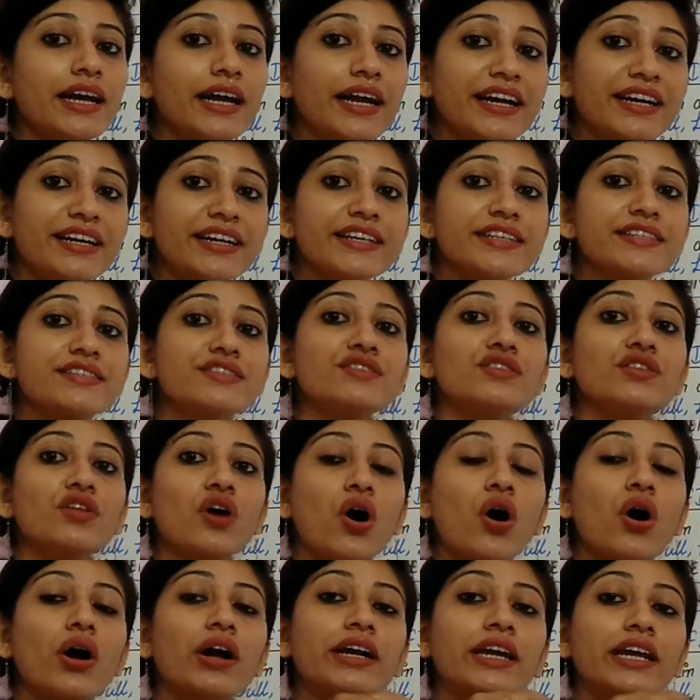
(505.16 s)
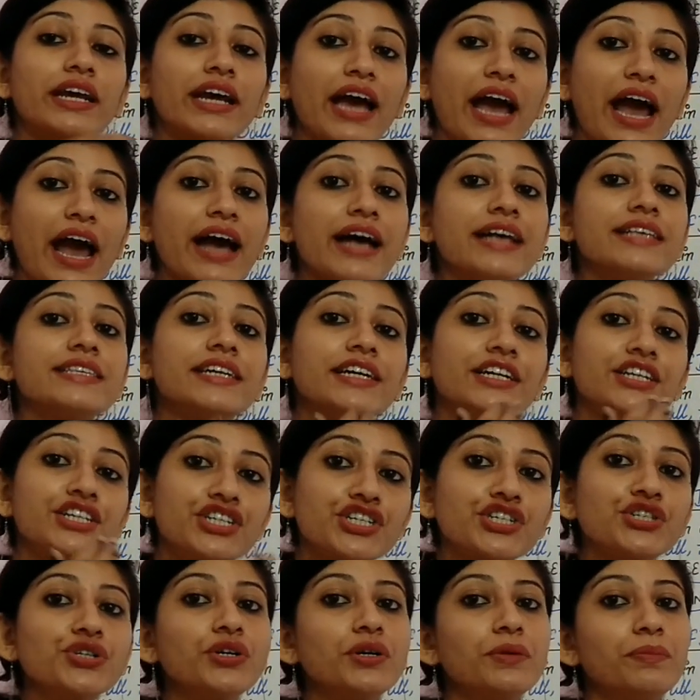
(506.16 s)
it is not as it
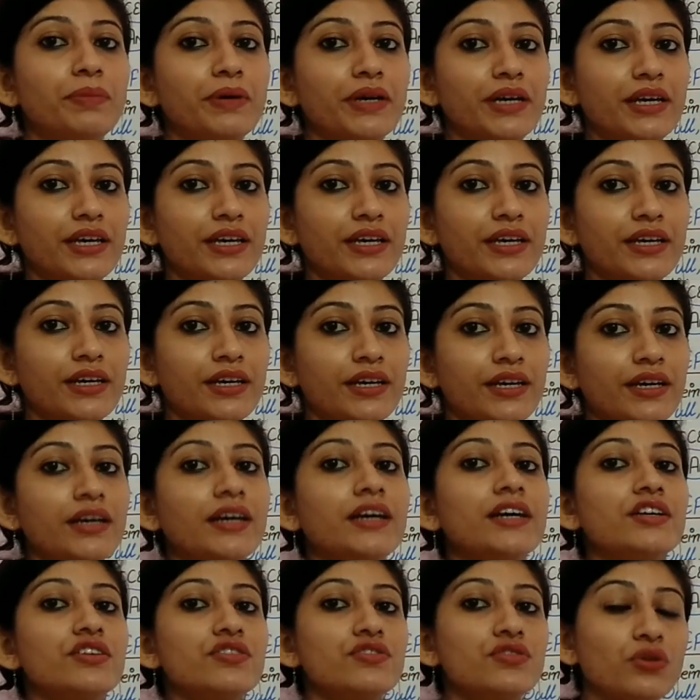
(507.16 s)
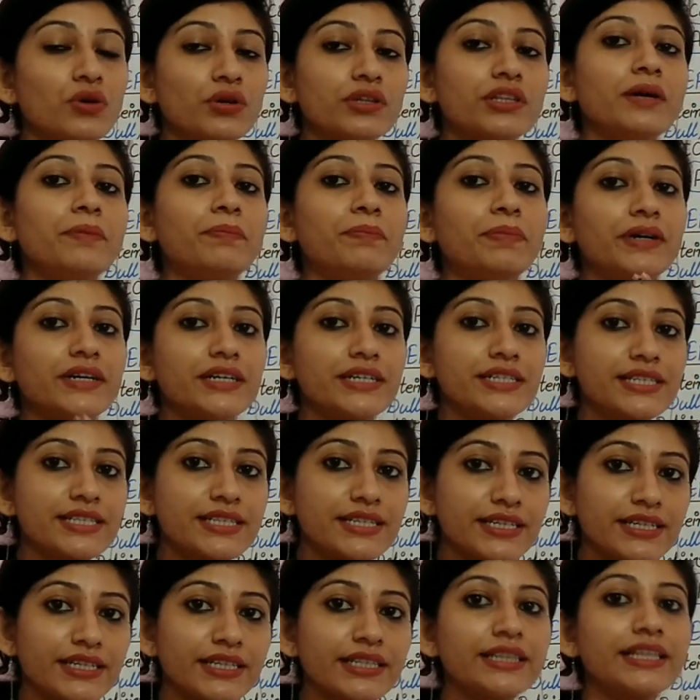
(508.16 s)
should be. So the
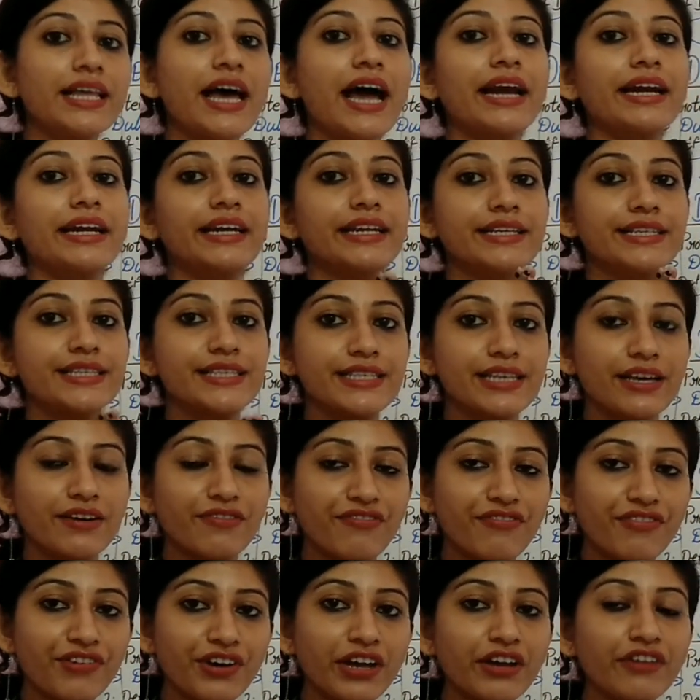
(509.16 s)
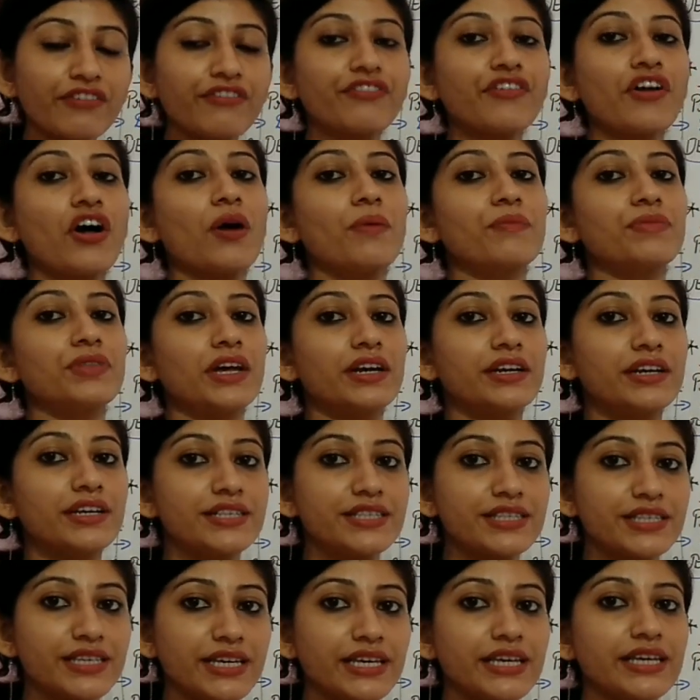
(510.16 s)
person that is suffering from the
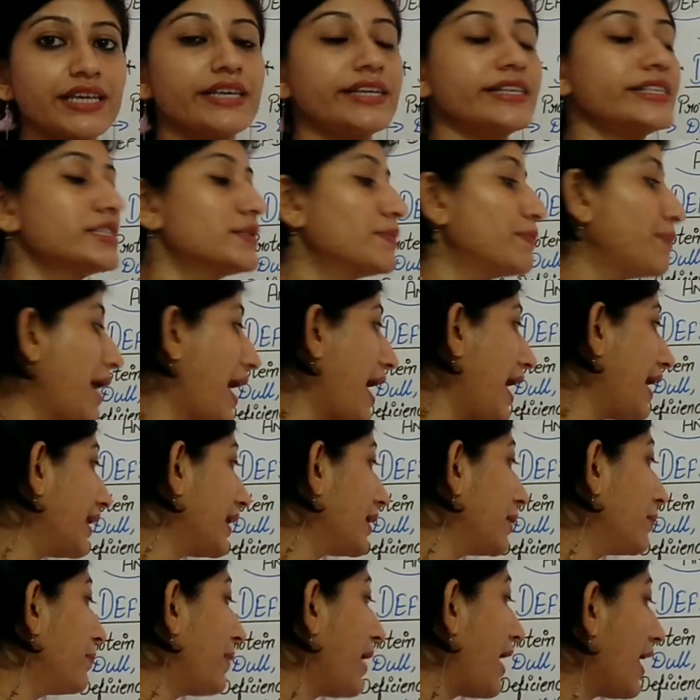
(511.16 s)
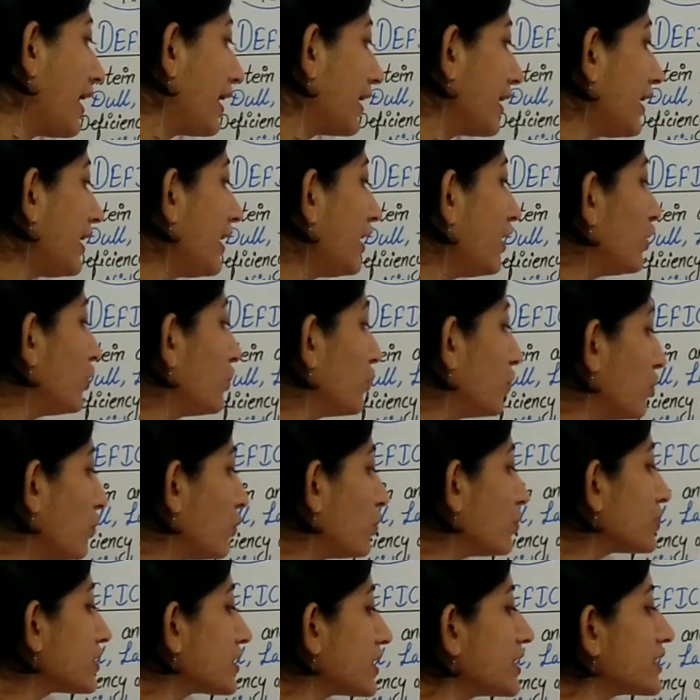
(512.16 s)
disease beriberi
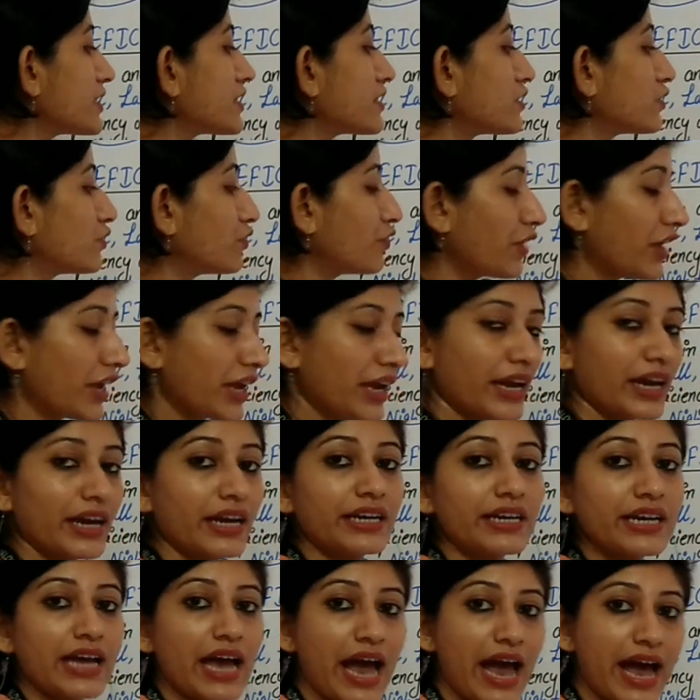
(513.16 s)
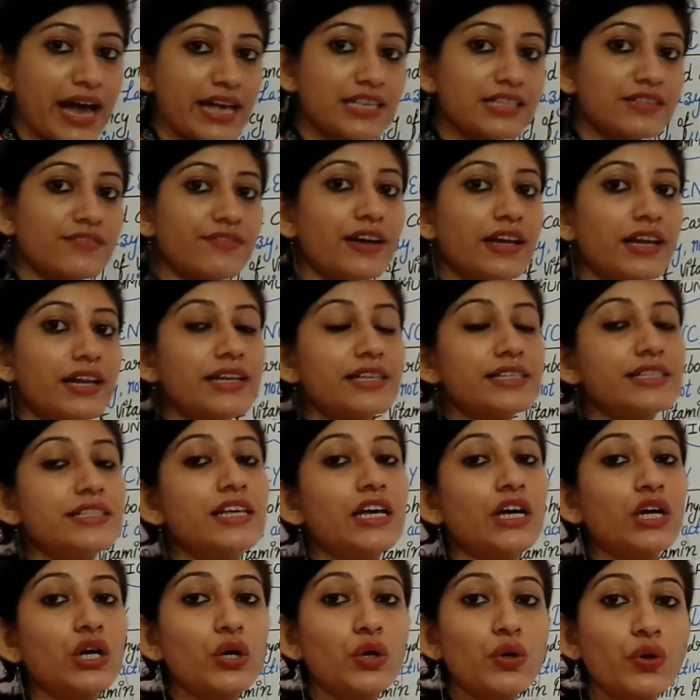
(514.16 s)
lose its weight, as well as
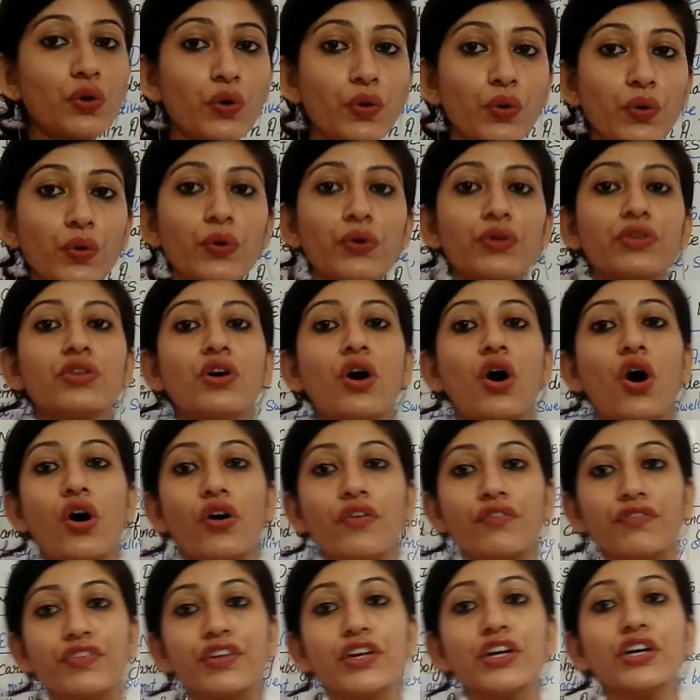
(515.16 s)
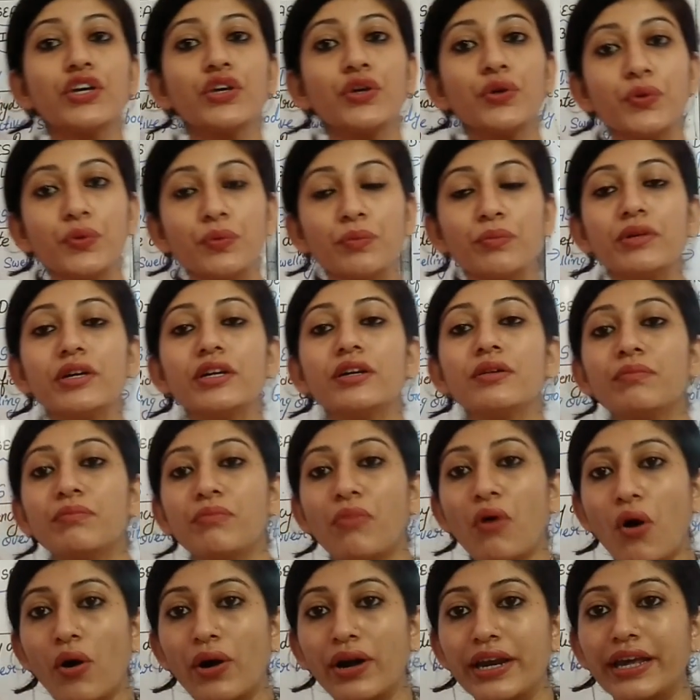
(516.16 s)
the growth of the human
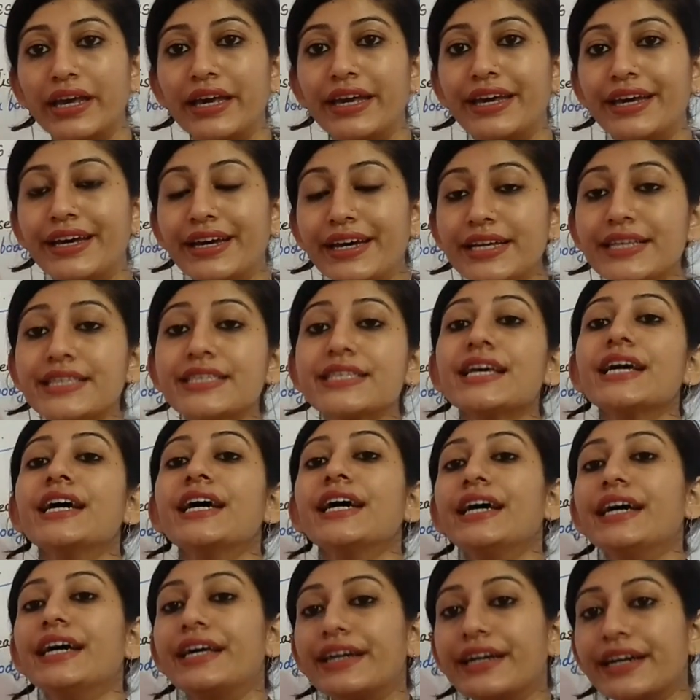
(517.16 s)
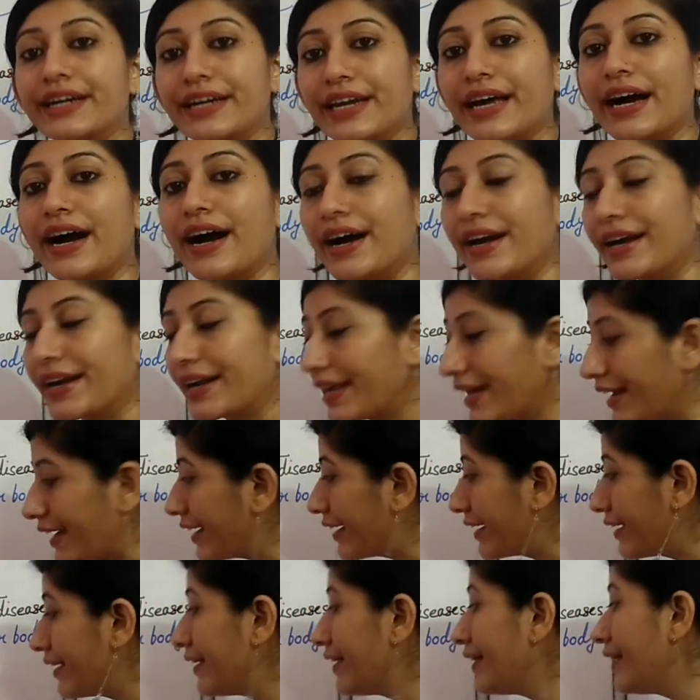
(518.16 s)
body is
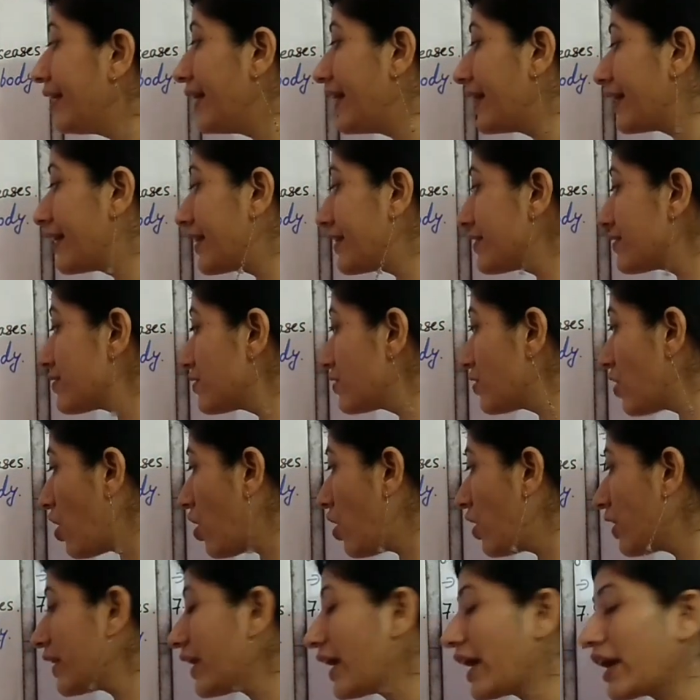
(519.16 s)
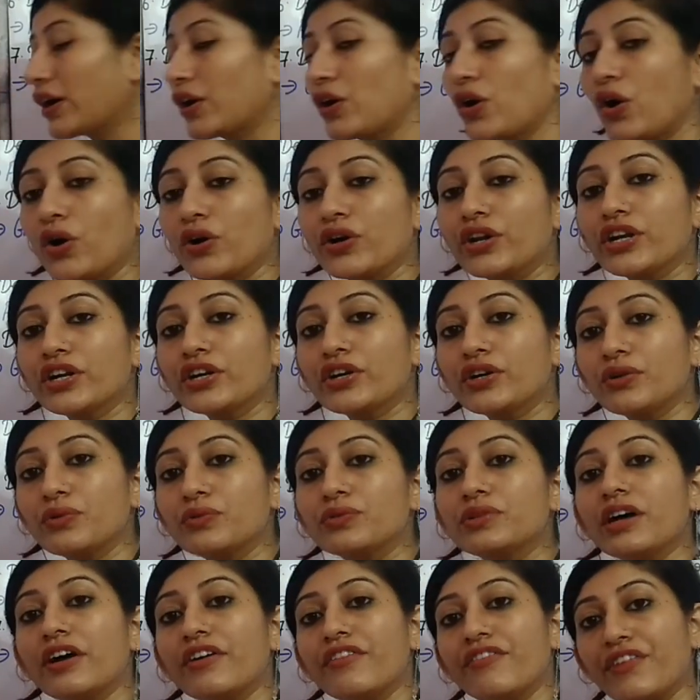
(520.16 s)
retarded. It is not according
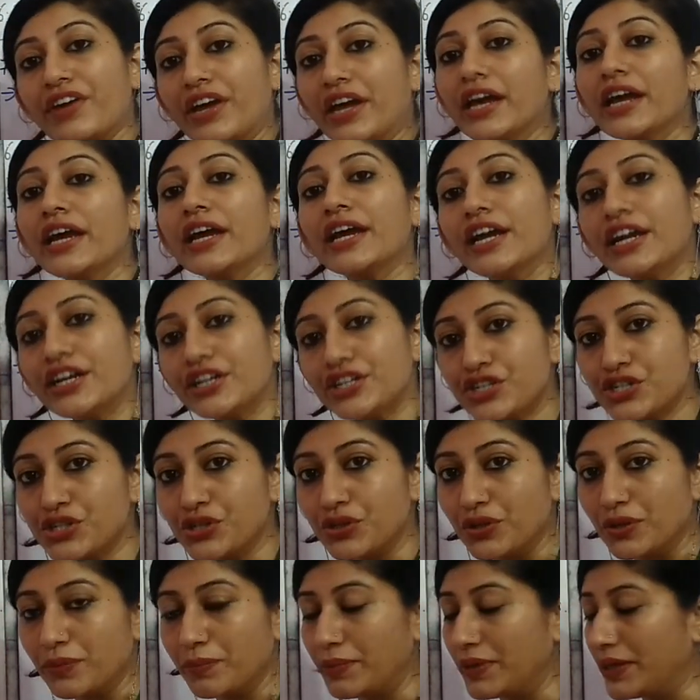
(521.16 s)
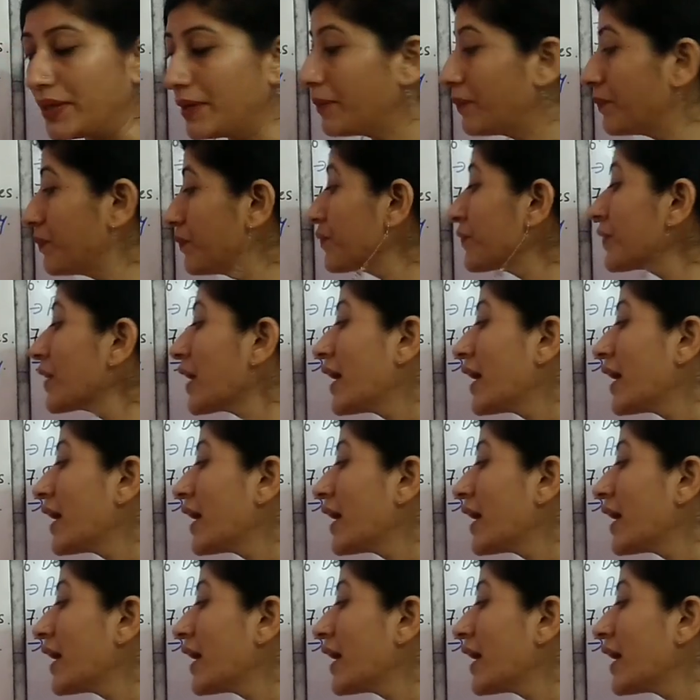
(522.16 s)
to the way it should be.